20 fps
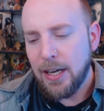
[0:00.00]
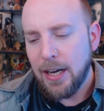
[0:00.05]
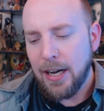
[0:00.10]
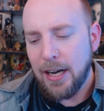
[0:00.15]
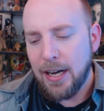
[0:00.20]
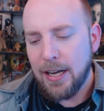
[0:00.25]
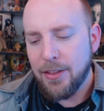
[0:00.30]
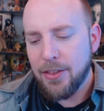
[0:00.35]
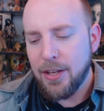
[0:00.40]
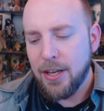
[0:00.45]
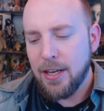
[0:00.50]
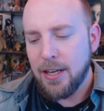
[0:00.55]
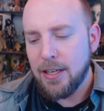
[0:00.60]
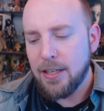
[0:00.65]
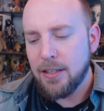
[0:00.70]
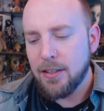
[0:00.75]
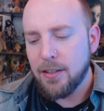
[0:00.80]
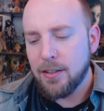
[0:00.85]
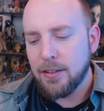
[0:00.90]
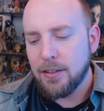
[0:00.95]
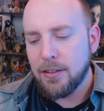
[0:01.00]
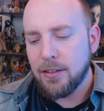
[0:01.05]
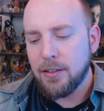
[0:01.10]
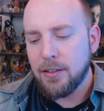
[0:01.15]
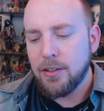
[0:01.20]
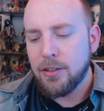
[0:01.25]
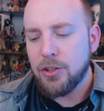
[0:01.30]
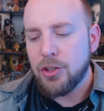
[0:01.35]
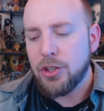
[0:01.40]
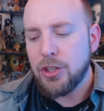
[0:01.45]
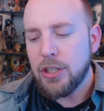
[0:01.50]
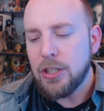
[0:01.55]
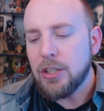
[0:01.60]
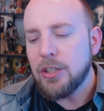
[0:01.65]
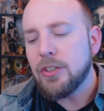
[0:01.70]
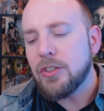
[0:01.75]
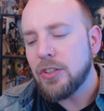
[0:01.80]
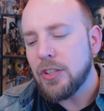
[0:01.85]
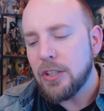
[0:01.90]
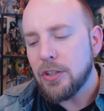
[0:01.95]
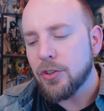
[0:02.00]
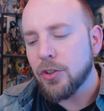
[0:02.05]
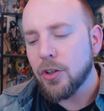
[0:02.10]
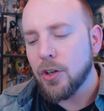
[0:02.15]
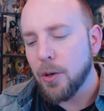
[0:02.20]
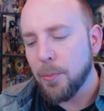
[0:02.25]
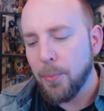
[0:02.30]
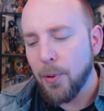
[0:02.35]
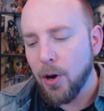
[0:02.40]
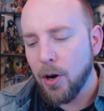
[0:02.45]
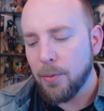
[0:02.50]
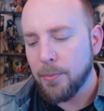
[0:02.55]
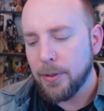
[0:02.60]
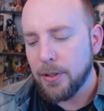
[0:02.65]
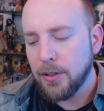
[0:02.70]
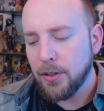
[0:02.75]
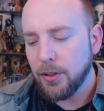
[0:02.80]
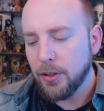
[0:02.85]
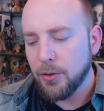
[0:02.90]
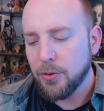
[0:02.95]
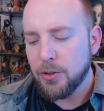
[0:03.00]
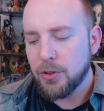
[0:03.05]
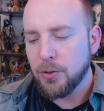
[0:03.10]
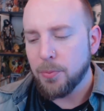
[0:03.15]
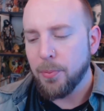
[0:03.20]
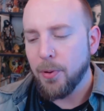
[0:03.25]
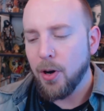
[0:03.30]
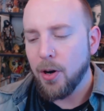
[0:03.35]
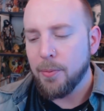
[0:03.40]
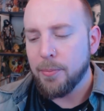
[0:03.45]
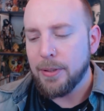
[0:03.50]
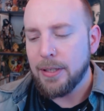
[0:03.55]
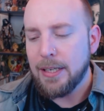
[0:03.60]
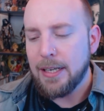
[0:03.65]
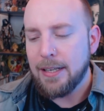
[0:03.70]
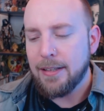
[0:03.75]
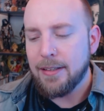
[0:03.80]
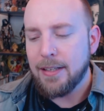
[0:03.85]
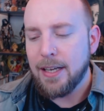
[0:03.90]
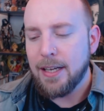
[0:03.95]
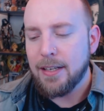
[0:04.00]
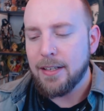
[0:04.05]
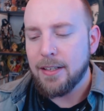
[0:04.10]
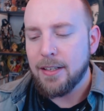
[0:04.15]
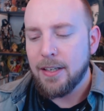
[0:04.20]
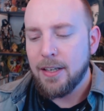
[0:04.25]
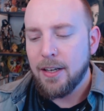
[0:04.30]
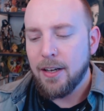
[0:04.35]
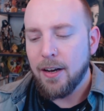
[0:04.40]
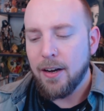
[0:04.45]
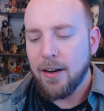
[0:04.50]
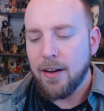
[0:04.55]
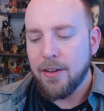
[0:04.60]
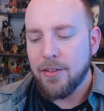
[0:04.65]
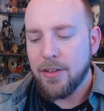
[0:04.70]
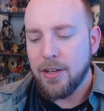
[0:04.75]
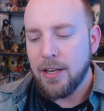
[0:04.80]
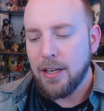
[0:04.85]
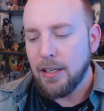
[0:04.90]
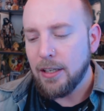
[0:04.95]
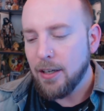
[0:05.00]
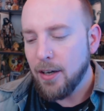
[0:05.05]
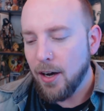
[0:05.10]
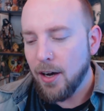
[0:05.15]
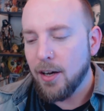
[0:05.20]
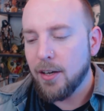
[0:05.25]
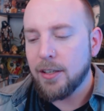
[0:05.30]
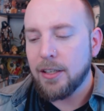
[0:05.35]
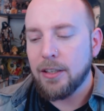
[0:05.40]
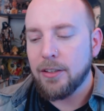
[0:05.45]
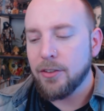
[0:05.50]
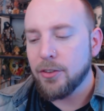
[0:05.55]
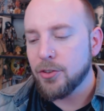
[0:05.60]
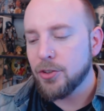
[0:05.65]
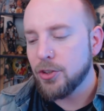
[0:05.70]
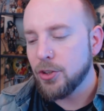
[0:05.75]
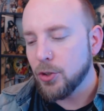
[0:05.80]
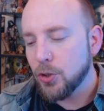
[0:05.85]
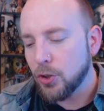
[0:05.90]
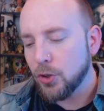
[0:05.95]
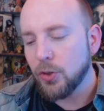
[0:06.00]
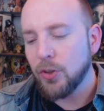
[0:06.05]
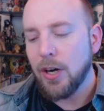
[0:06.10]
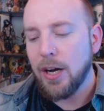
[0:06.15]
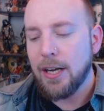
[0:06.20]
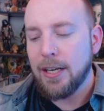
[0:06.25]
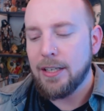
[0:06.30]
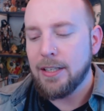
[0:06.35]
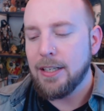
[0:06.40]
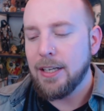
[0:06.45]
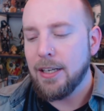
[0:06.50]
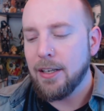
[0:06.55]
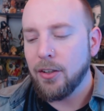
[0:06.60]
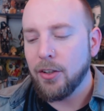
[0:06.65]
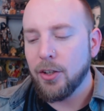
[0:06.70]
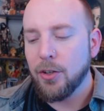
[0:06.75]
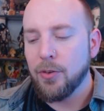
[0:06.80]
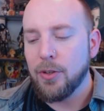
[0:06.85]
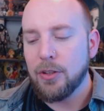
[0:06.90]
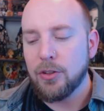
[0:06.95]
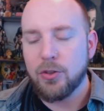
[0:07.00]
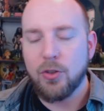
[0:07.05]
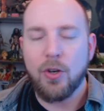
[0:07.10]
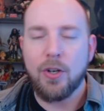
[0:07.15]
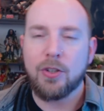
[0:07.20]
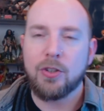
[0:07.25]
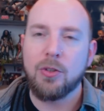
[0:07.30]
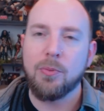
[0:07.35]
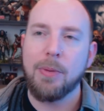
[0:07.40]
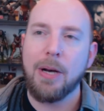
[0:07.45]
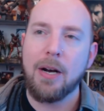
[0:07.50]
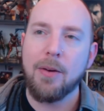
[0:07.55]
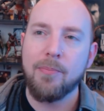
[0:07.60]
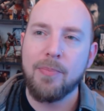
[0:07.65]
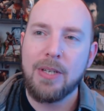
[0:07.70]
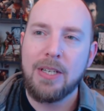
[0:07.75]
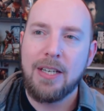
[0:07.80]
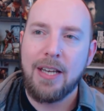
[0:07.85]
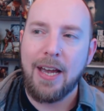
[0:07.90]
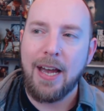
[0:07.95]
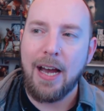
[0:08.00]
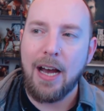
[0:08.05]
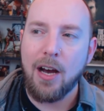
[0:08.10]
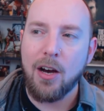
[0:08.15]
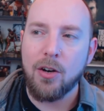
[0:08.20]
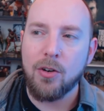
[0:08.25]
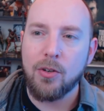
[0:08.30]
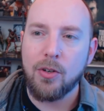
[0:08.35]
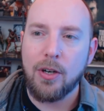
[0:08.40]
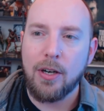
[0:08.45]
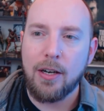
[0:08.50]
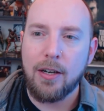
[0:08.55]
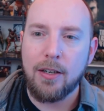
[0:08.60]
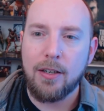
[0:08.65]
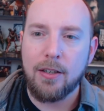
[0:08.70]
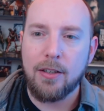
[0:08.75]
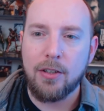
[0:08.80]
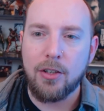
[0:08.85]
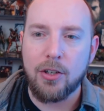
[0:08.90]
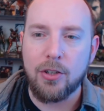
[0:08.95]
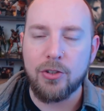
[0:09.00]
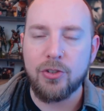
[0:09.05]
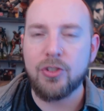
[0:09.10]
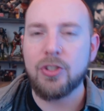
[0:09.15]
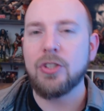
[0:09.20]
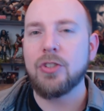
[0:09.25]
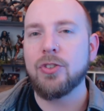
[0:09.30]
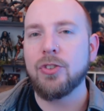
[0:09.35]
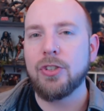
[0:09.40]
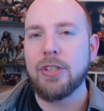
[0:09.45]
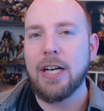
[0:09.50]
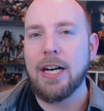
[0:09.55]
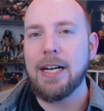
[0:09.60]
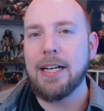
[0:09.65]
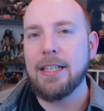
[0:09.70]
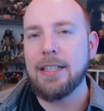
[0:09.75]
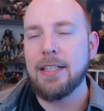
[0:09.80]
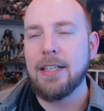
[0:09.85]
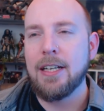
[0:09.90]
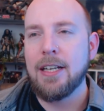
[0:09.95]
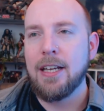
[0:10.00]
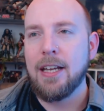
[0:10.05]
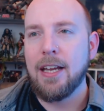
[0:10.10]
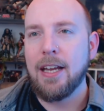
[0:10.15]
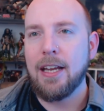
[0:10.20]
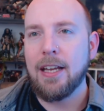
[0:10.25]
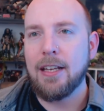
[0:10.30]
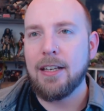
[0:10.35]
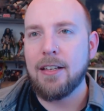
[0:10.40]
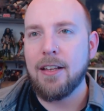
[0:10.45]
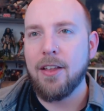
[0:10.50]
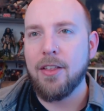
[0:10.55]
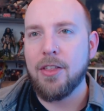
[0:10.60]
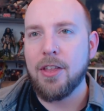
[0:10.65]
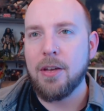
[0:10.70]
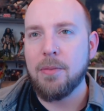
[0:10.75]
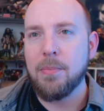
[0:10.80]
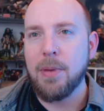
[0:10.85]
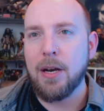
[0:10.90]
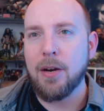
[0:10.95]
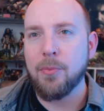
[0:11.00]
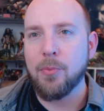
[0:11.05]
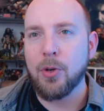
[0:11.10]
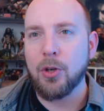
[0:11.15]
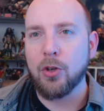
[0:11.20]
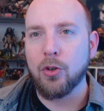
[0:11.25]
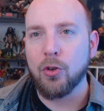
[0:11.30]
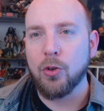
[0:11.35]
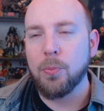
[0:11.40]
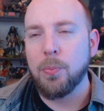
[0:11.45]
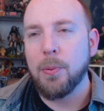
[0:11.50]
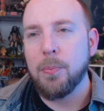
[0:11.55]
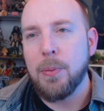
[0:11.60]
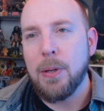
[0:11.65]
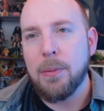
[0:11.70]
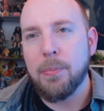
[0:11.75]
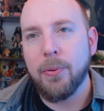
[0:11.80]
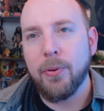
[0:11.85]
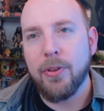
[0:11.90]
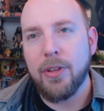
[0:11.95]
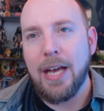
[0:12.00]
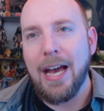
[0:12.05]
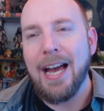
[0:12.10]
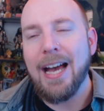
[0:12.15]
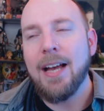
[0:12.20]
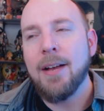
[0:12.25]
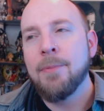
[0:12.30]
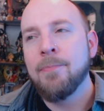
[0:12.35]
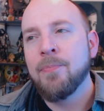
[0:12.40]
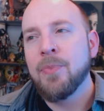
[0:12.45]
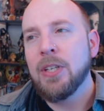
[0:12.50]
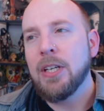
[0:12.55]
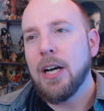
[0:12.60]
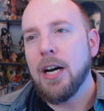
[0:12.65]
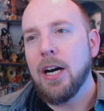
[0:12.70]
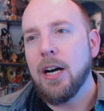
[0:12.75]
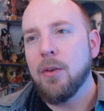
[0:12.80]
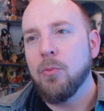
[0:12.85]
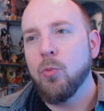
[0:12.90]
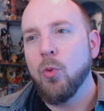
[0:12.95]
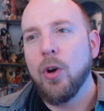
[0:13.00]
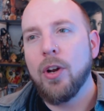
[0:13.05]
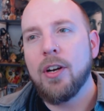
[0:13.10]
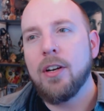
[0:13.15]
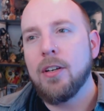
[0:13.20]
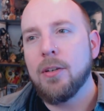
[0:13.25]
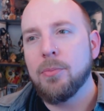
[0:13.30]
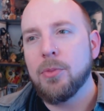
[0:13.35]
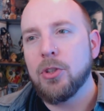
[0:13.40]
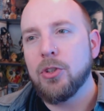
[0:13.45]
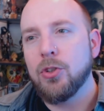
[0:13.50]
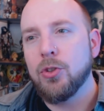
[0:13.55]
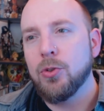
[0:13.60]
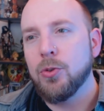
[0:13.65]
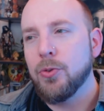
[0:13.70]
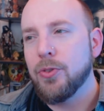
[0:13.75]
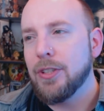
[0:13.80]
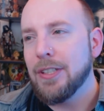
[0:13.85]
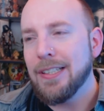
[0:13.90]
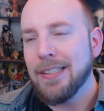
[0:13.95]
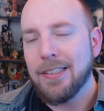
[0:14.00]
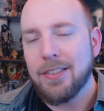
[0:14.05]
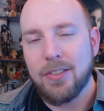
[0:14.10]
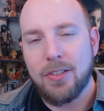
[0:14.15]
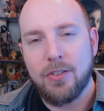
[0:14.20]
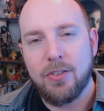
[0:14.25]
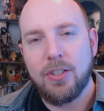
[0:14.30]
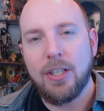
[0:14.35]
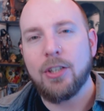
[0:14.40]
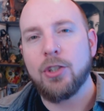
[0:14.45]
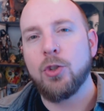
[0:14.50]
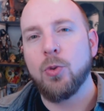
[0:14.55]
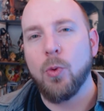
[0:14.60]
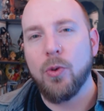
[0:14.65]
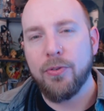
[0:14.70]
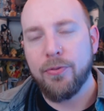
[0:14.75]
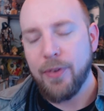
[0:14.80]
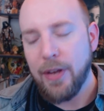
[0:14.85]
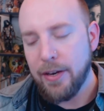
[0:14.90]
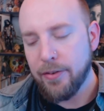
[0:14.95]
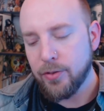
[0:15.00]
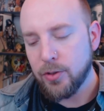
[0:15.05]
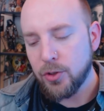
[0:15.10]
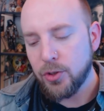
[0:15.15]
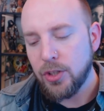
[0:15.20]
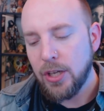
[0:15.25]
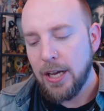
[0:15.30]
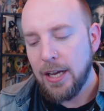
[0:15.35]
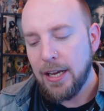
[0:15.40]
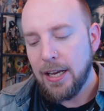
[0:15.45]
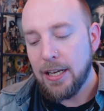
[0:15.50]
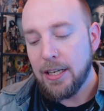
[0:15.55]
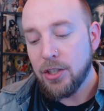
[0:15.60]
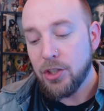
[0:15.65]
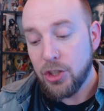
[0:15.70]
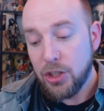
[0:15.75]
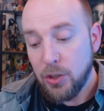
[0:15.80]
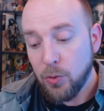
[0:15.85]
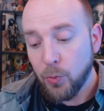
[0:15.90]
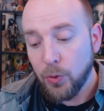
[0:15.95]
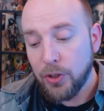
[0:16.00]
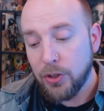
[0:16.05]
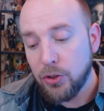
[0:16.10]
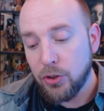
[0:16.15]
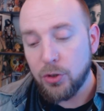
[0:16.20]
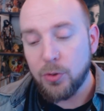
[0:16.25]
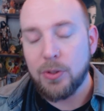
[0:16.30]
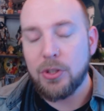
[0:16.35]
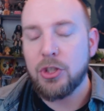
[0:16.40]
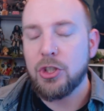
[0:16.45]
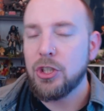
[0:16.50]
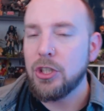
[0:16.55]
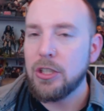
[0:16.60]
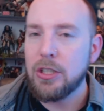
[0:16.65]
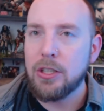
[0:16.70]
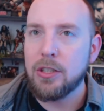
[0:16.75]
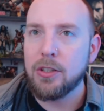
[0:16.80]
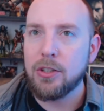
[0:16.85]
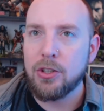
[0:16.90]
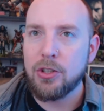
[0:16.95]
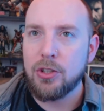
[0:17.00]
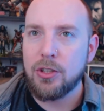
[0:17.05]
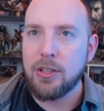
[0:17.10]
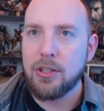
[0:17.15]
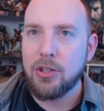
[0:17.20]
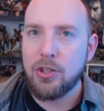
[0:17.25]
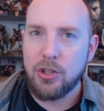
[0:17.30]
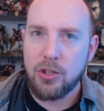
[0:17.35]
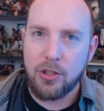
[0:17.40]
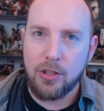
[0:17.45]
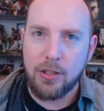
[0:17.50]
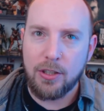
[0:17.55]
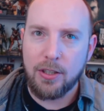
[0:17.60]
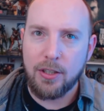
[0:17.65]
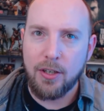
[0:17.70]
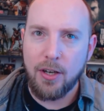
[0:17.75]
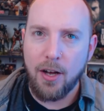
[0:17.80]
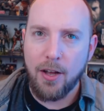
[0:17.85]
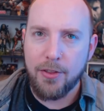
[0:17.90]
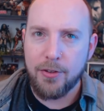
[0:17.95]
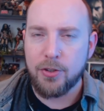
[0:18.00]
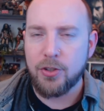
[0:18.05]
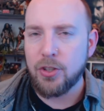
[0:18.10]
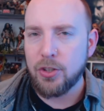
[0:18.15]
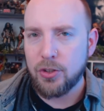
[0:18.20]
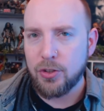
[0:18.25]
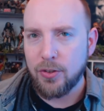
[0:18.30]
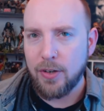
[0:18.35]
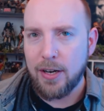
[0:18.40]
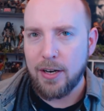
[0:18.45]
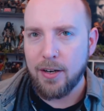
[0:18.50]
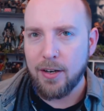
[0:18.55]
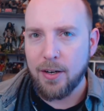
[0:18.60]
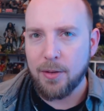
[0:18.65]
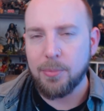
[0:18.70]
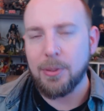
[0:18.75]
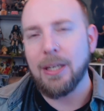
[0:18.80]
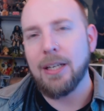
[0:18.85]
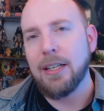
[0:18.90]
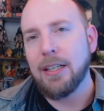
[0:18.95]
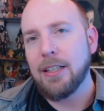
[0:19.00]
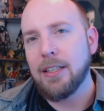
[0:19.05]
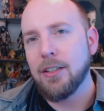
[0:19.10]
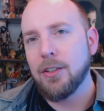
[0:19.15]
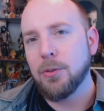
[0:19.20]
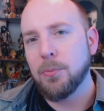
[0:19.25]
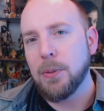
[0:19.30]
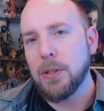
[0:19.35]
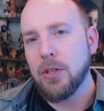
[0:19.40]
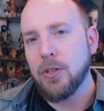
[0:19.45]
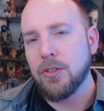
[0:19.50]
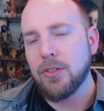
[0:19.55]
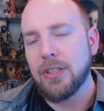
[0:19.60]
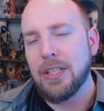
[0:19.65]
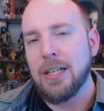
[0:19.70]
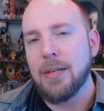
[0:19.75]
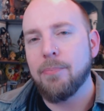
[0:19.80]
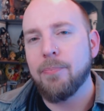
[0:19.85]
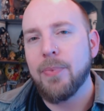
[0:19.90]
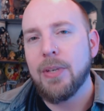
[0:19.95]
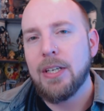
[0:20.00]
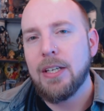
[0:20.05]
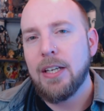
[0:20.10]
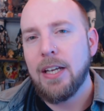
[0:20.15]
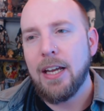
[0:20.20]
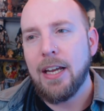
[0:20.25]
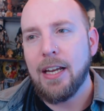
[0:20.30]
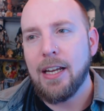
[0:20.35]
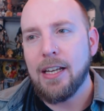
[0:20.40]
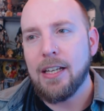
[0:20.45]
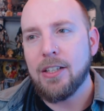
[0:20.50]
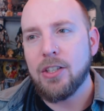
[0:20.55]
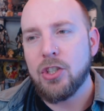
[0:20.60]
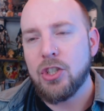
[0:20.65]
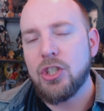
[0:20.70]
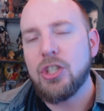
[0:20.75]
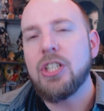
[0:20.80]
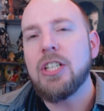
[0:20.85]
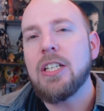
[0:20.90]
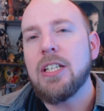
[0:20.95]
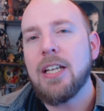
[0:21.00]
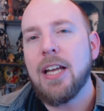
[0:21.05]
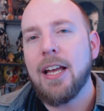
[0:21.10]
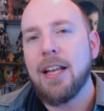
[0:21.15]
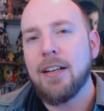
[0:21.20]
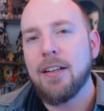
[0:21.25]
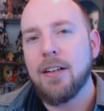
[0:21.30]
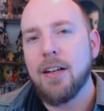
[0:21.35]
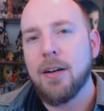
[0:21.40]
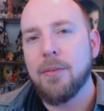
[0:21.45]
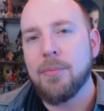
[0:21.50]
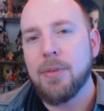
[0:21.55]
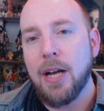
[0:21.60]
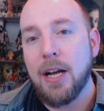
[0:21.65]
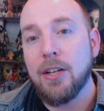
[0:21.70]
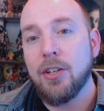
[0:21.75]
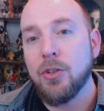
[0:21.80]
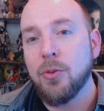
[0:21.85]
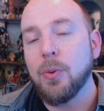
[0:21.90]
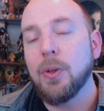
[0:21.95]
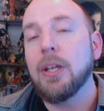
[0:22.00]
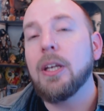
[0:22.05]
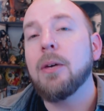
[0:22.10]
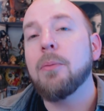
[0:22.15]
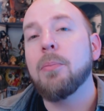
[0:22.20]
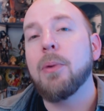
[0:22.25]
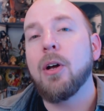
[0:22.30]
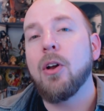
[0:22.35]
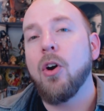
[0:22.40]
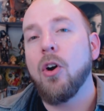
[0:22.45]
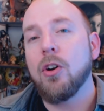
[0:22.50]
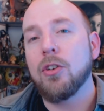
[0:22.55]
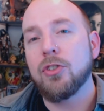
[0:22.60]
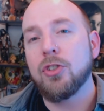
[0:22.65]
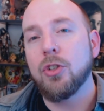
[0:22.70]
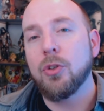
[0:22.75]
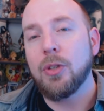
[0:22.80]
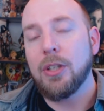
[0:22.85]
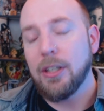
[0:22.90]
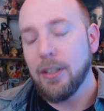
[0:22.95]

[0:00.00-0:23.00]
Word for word: Uh, they she sees her apartment, Elodie's apartment, and then uh, they hug and they're still crying. And Elodie talks about how uh, her sister died, and they met up with a group of people that um, wanted them to do things, sexual favors, and she wouldn't do it. She, the other sister, ended up getting killed because of them, and she ended up not doing it, but also